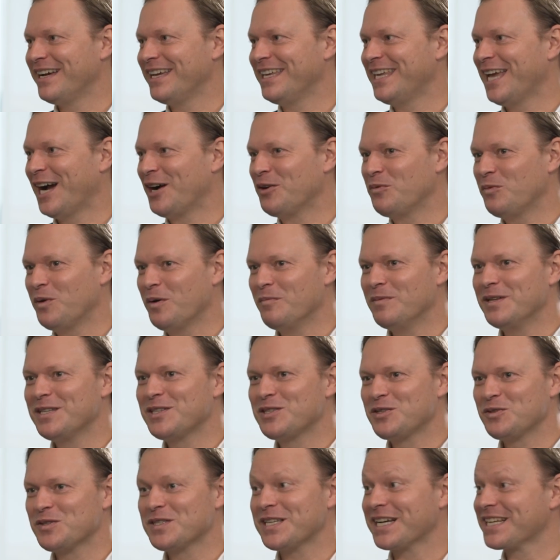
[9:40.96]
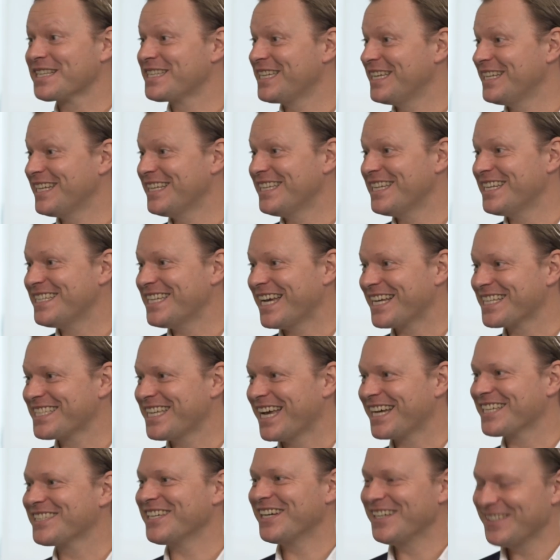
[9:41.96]
young women to succeed in the tech
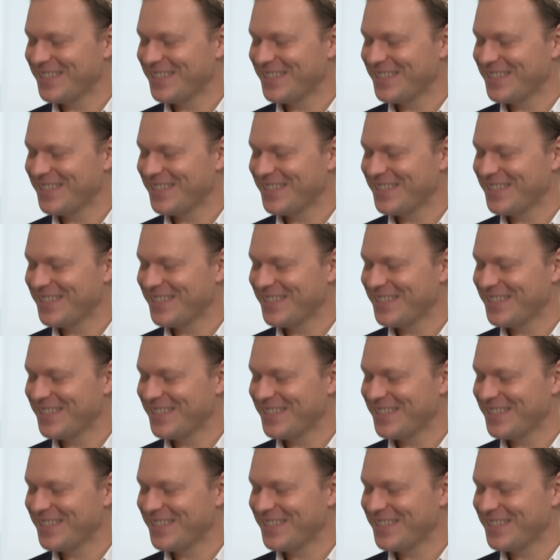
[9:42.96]
sector.